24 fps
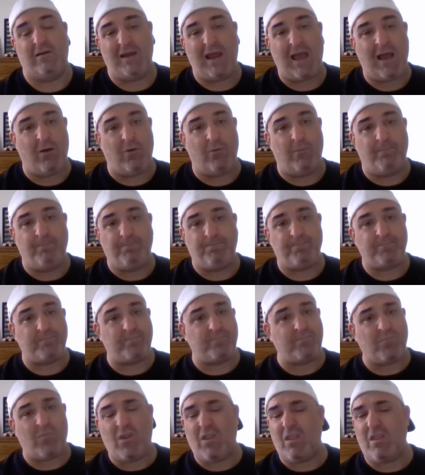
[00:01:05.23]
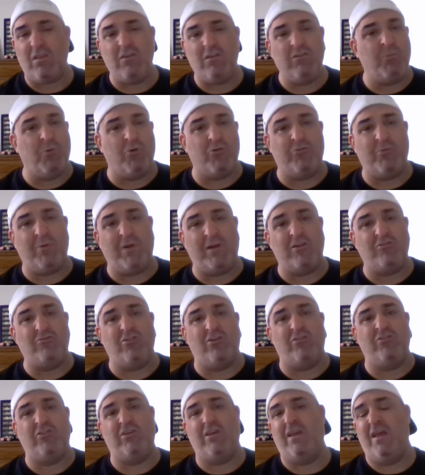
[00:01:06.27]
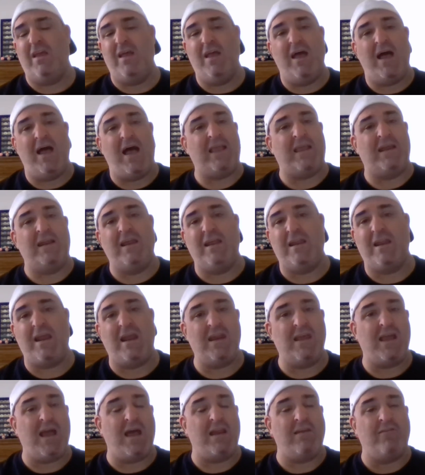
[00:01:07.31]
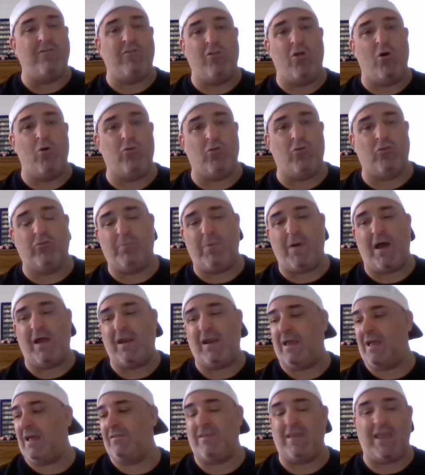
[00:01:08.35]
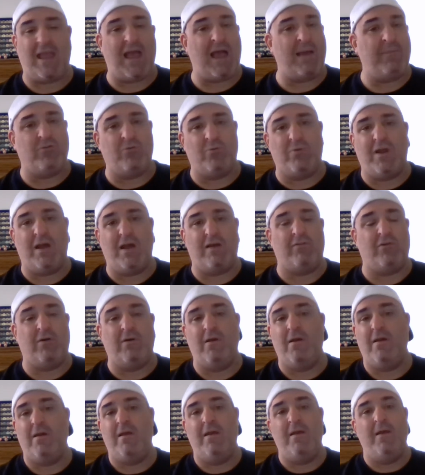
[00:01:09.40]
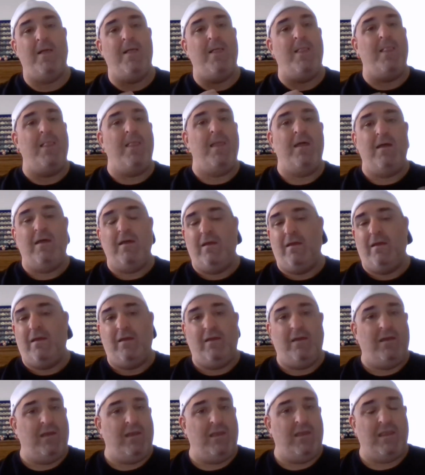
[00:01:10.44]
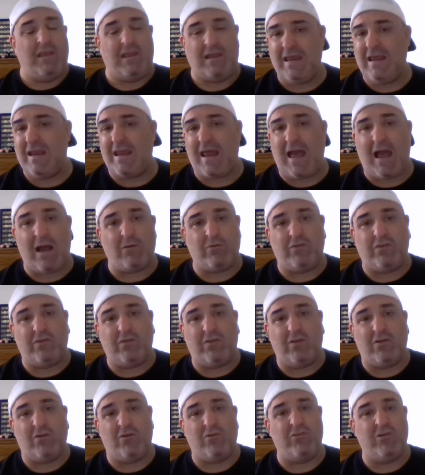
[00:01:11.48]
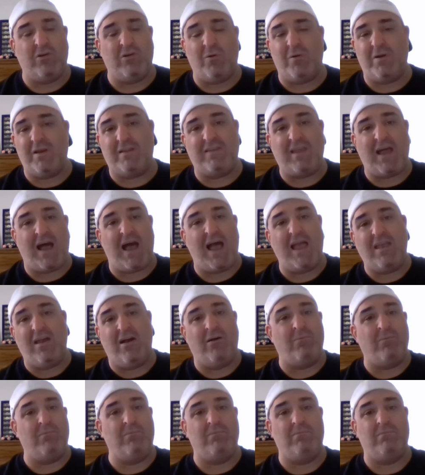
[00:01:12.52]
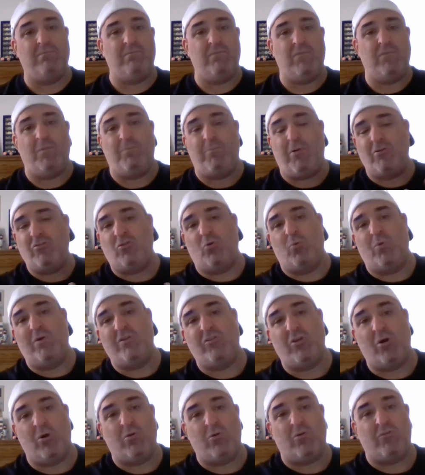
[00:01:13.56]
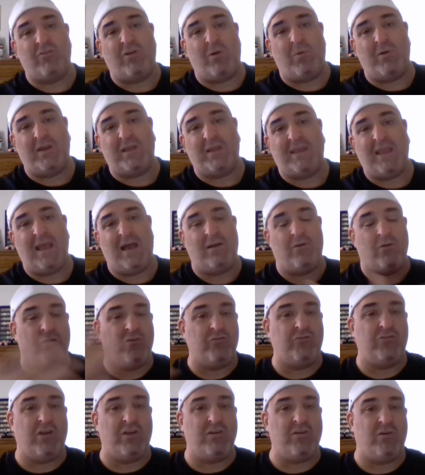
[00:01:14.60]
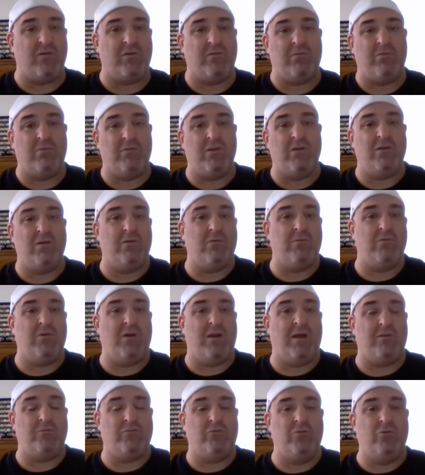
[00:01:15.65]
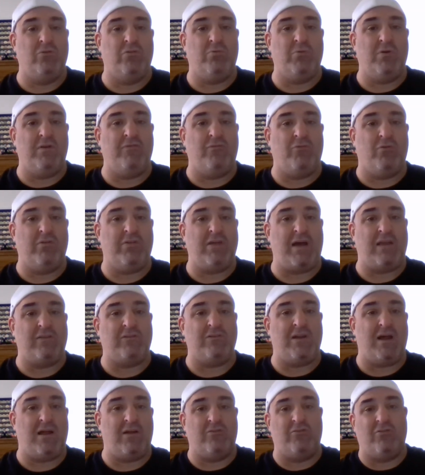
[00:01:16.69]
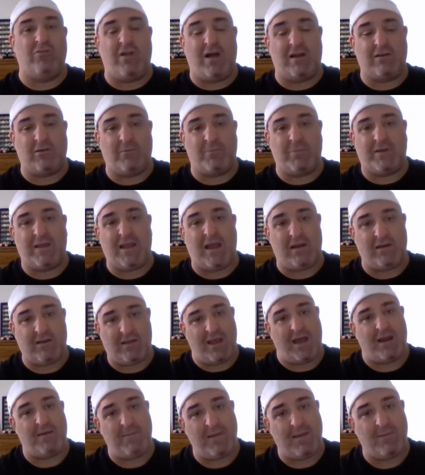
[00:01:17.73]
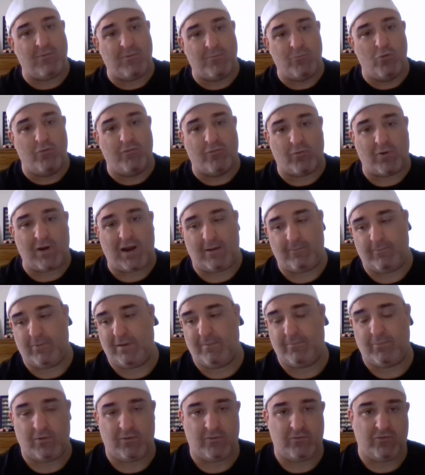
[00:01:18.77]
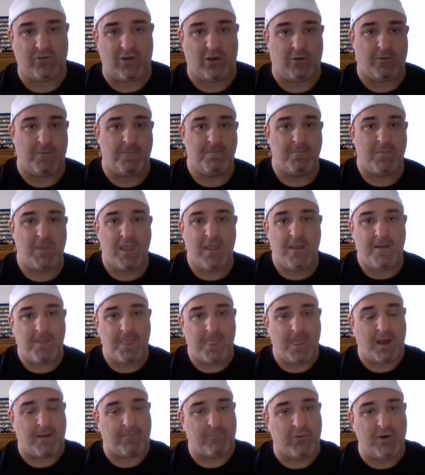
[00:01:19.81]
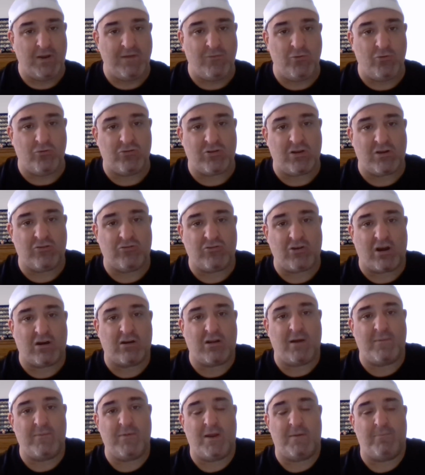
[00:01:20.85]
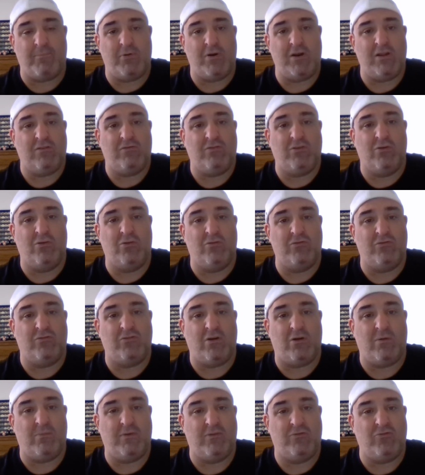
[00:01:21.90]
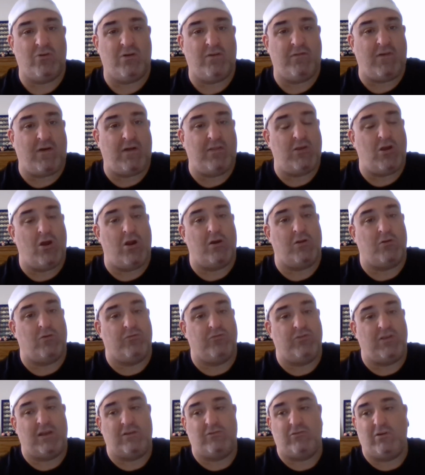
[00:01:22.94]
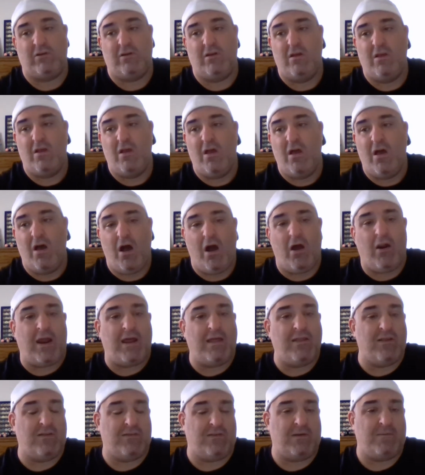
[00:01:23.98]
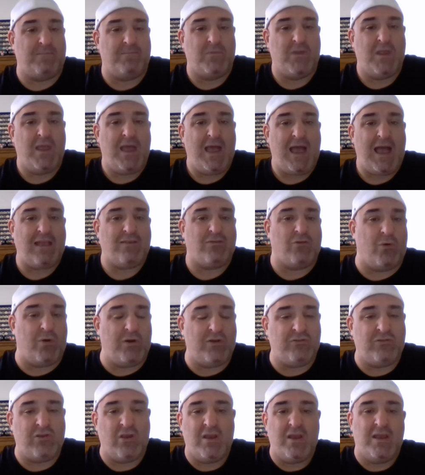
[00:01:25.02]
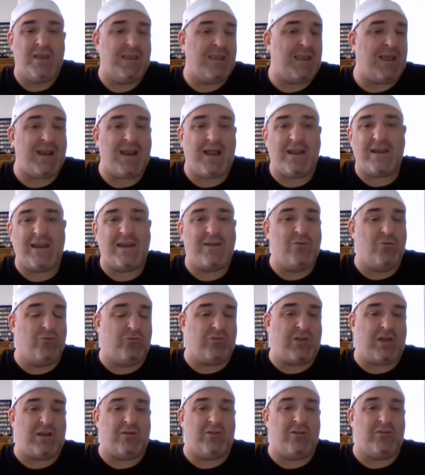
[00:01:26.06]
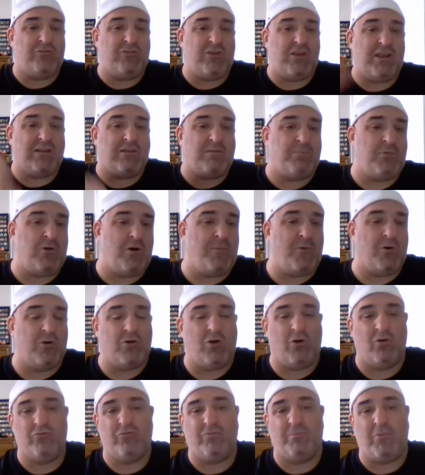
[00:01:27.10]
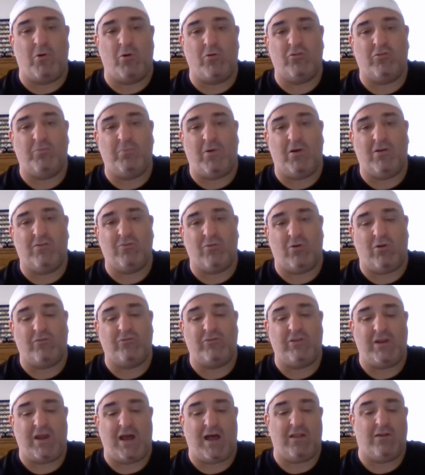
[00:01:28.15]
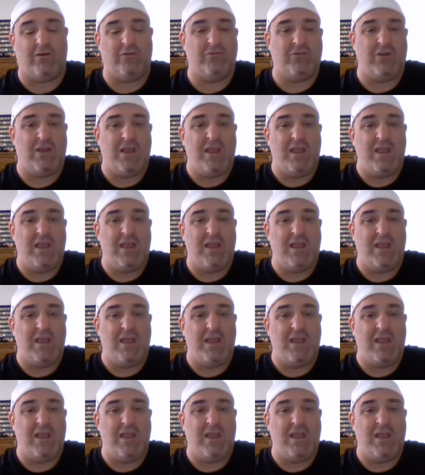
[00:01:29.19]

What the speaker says: Now, sports bet in Jersey, I can hit any kind of a local spot. I got the apps or whatever. You need outs because you don't want to tie up a bunch of win totals on one account and all of a sudden you're out $2,000, $3,000, $4,000. You locked up your account. You got to be able to move around, people. So, preview is going to start coming up pretty soon, so be sure to follow the article section. All right, listen. As always, get on that newsletter list so you get the promo codes, bonus bucks, loyalty dollars.